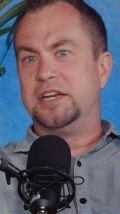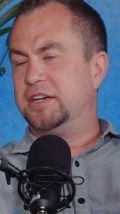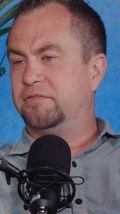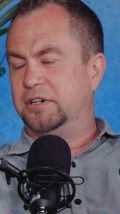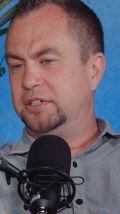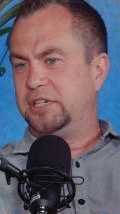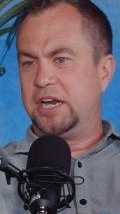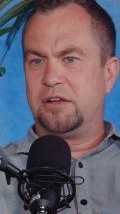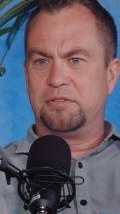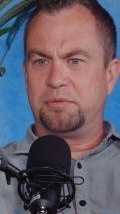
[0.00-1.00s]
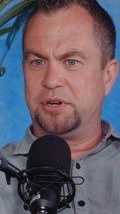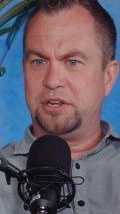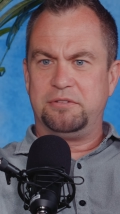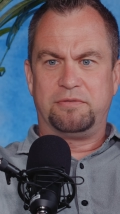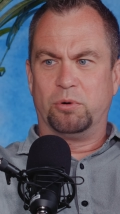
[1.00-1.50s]
different.
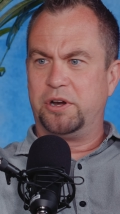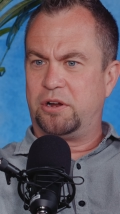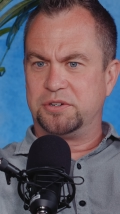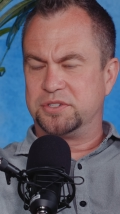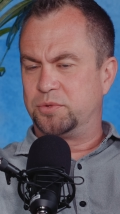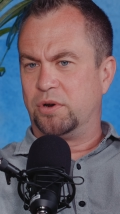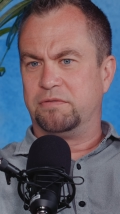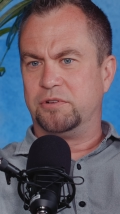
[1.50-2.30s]
$3-4 a square